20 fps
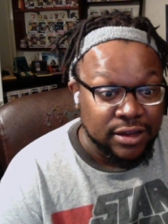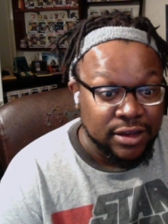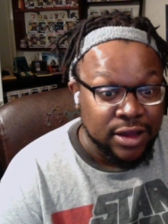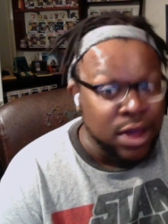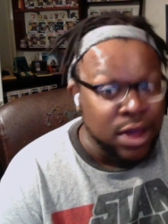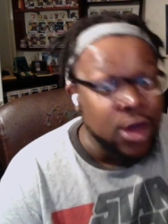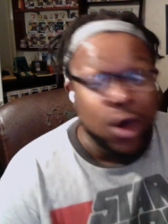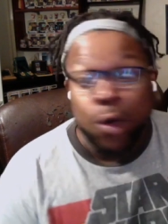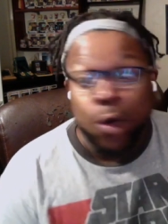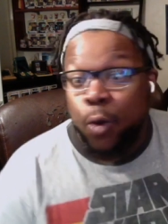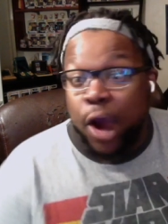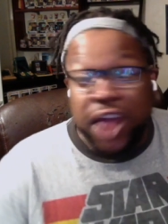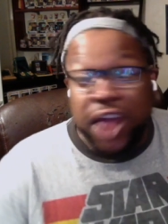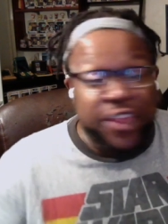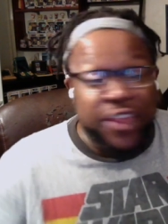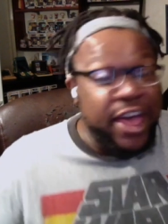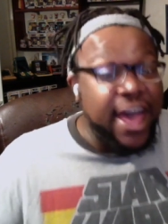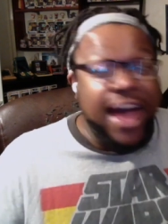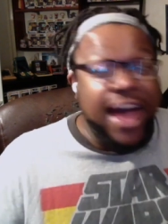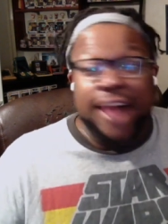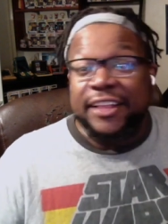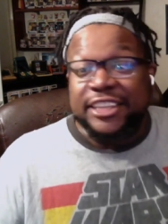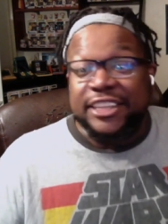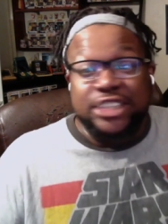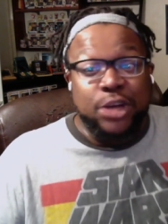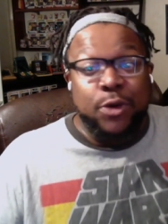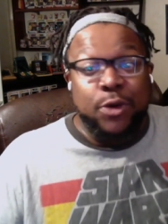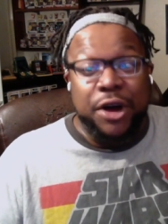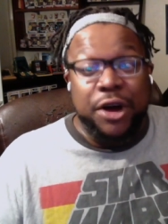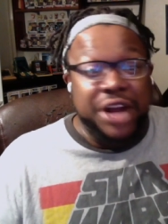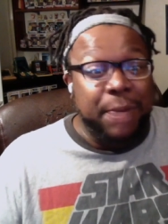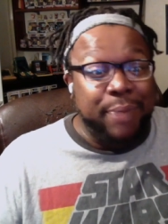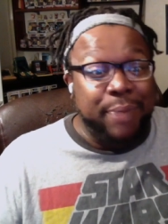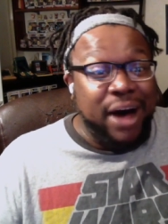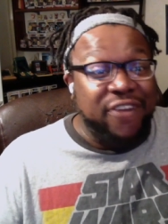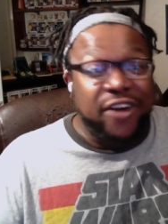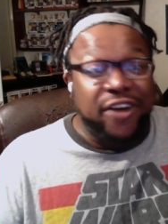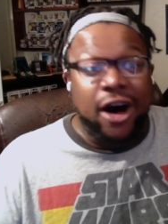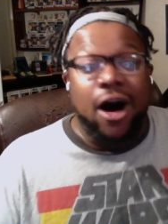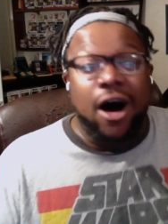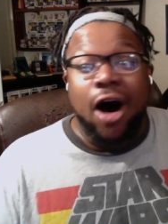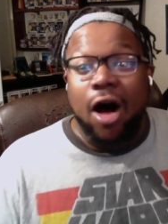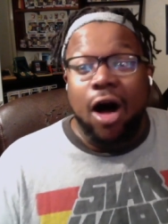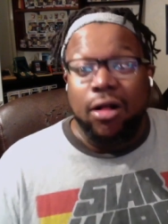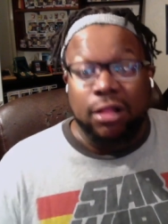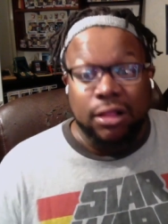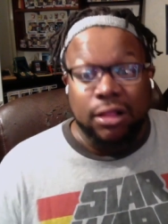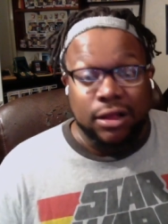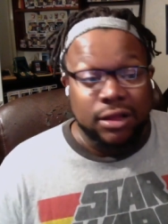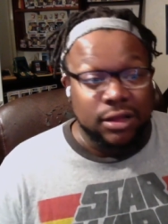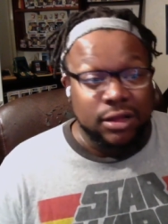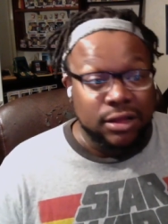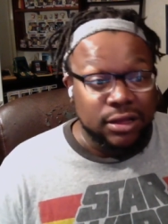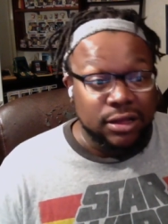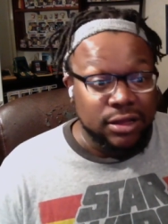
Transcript: You. Where the hell is the one above all?